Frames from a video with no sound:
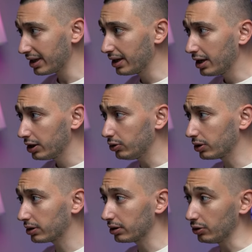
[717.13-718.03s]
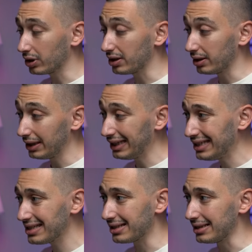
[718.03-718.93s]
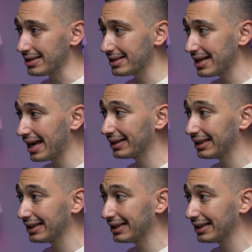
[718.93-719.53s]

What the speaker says: You can easily send